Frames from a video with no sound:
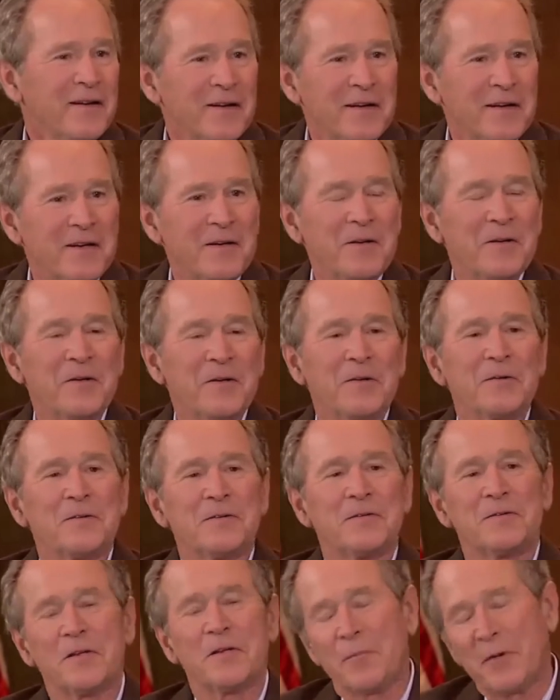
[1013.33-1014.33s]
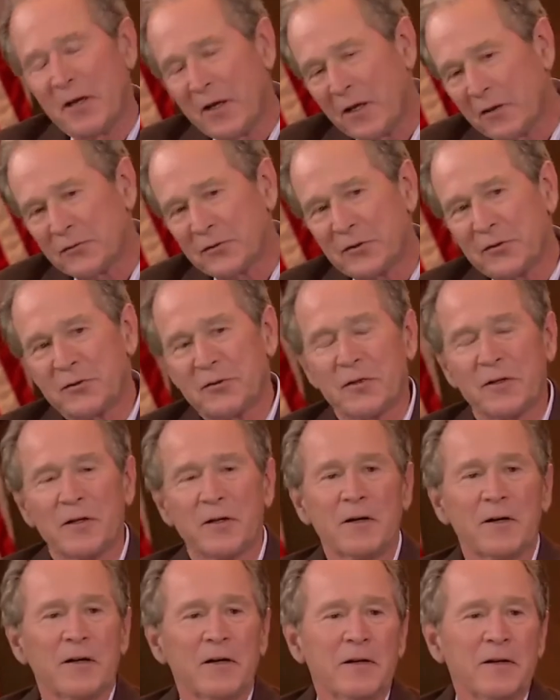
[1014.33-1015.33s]
it's somebody else's
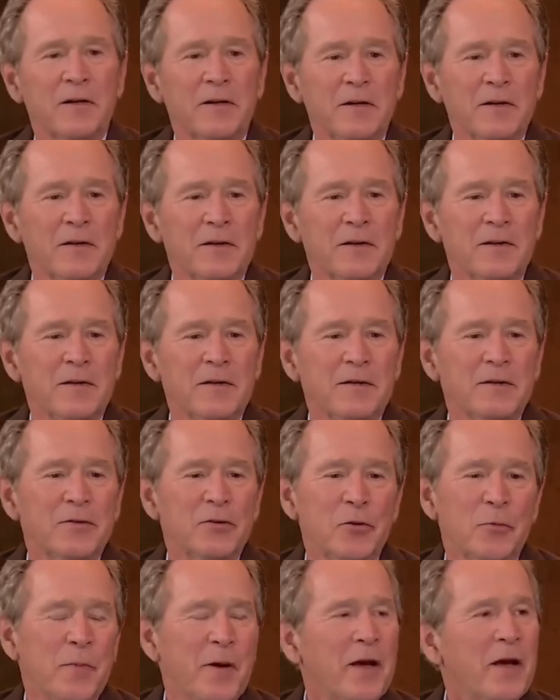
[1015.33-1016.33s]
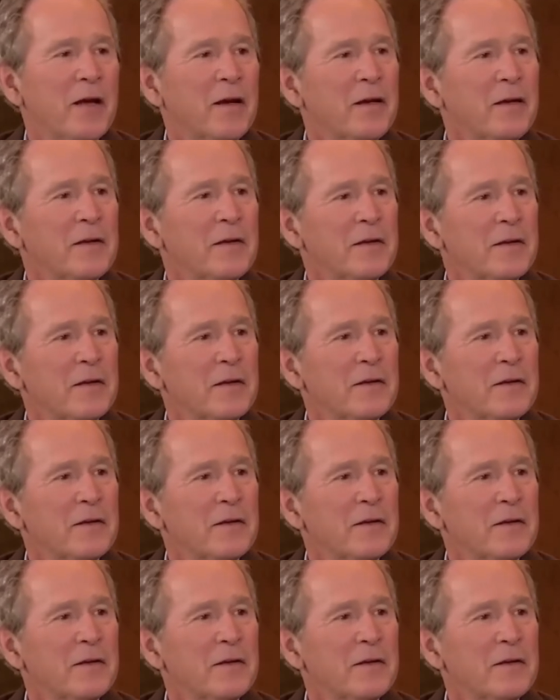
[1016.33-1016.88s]
turn, and it's too bad.